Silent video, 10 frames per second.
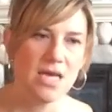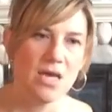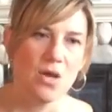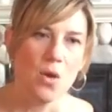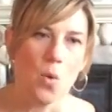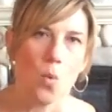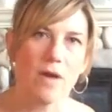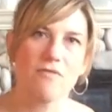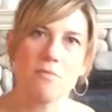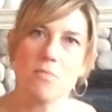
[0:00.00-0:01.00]
what for
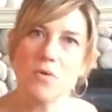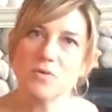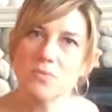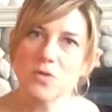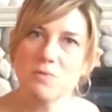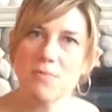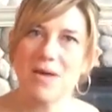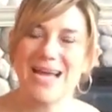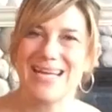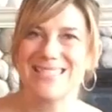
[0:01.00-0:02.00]
most people
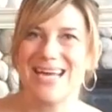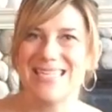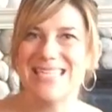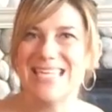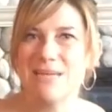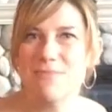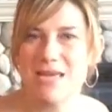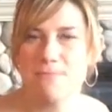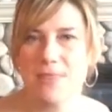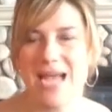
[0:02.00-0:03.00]
is I T,
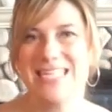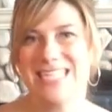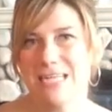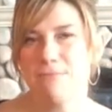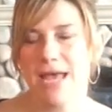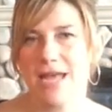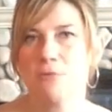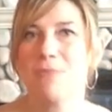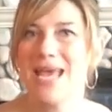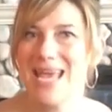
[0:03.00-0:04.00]
I T band
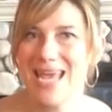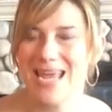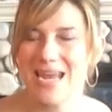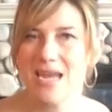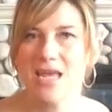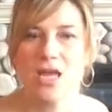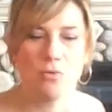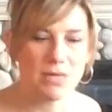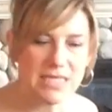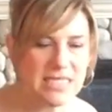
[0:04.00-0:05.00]
pain,
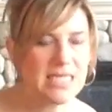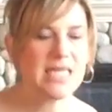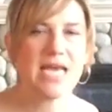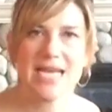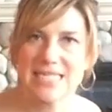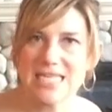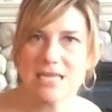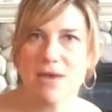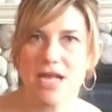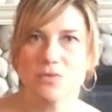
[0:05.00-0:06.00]
releasing the I T
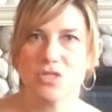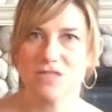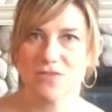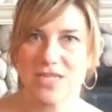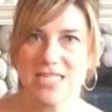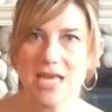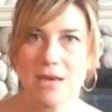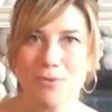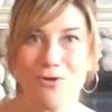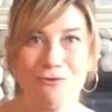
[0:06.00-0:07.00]
bands, which is a very
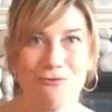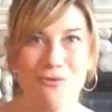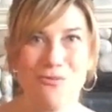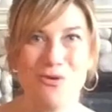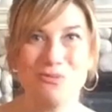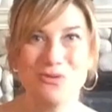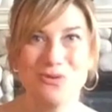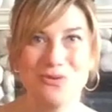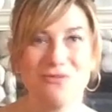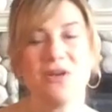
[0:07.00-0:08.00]
typical foam roll
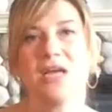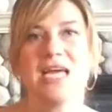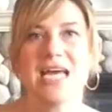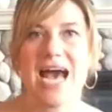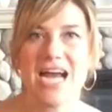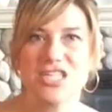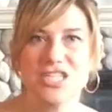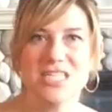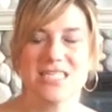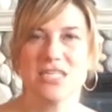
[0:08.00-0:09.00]
move, actually
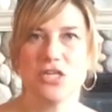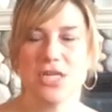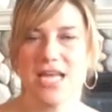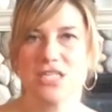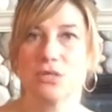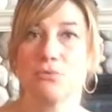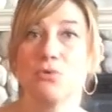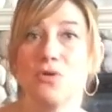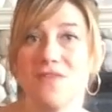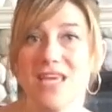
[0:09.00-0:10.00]
doesn't get to the root of
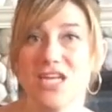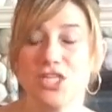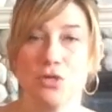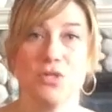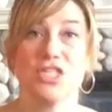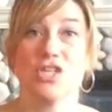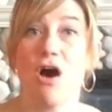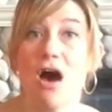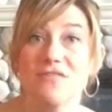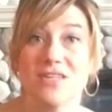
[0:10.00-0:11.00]
the issue, which is
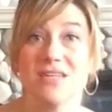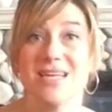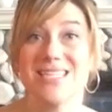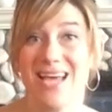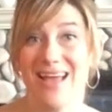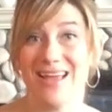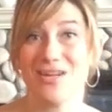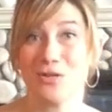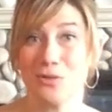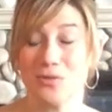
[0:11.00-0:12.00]
often tight
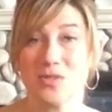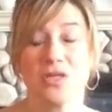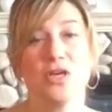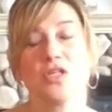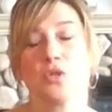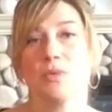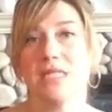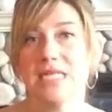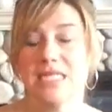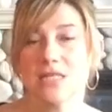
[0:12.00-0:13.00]
glutes. So
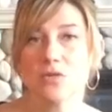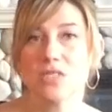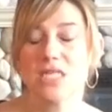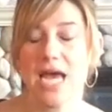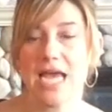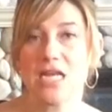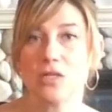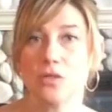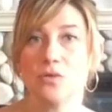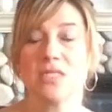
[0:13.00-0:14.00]
releasing those tight
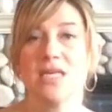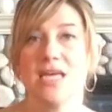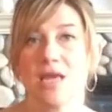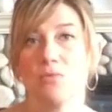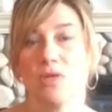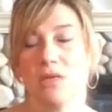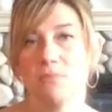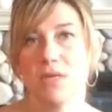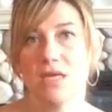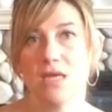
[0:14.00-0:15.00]
glutes can really
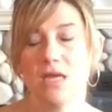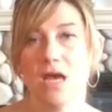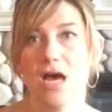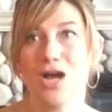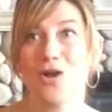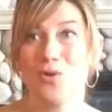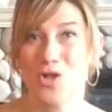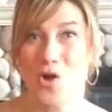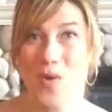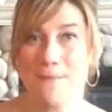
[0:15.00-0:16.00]
be uh, go a long way.
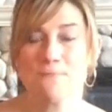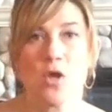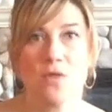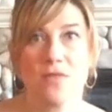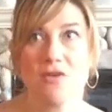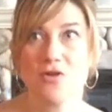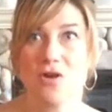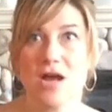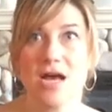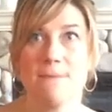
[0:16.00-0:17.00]
The other uh,
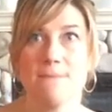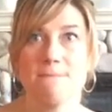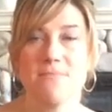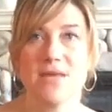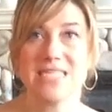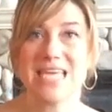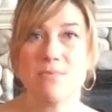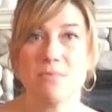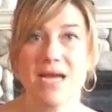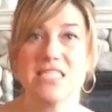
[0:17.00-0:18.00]
thing to keep in mind
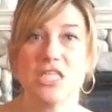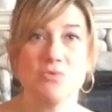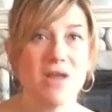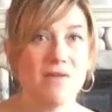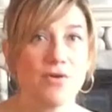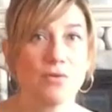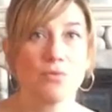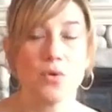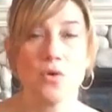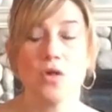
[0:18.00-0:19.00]
is that you never
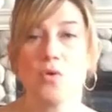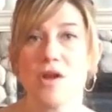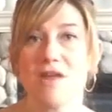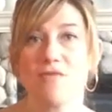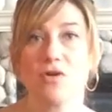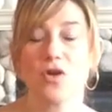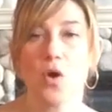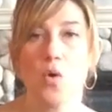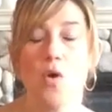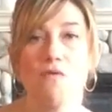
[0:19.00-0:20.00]
roll or never go
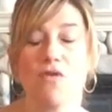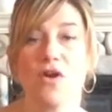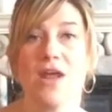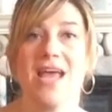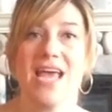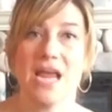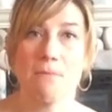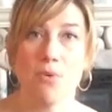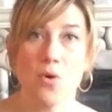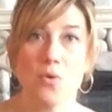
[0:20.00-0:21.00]
over a
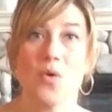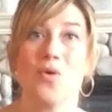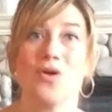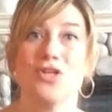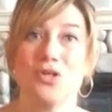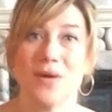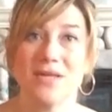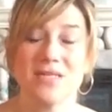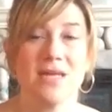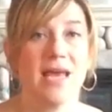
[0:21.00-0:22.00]
bone or a joint
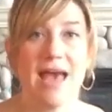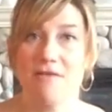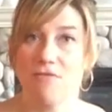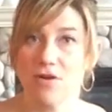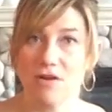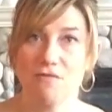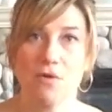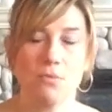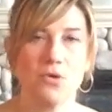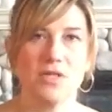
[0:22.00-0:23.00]
ever in foam
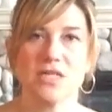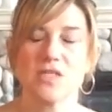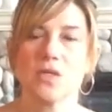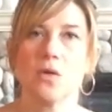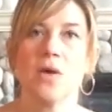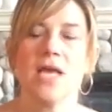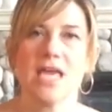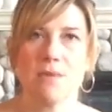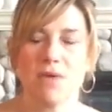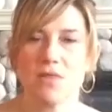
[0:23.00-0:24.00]
rolling. So keeping
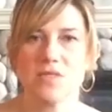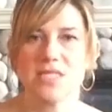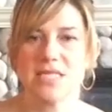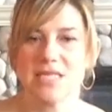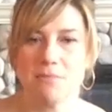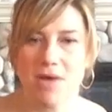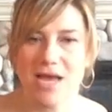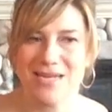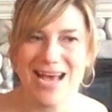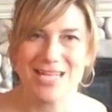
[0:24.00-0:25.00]
those things in mind
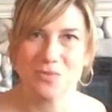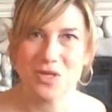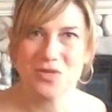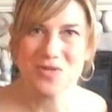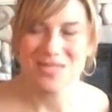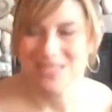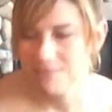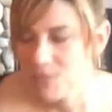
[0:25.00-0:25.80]
as we do this. So